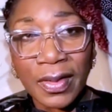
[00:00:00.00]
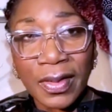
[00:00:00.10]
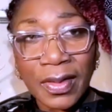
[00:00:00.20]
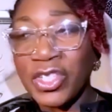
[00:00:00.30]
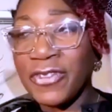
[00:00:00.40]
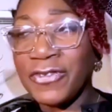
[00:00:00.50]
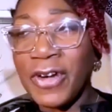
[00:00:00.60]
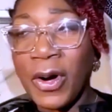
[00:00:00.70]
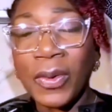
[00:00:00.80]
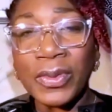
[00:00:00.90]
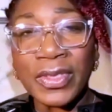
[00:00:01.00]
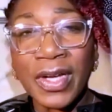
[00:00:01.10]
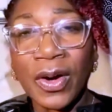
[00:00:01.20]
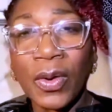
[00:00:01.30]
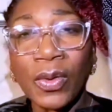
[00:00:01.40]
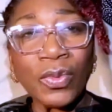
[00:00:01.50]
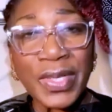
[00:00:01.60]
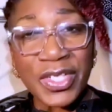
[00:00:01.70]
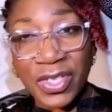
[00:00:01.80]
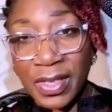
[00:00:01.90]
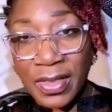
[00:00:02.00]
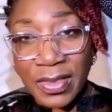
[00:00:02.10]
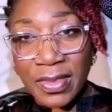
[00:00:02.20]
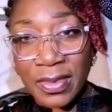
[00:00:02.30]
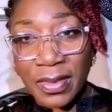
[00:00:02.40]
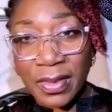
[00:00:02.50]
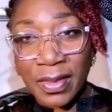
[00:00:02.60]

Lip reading: she found her riches,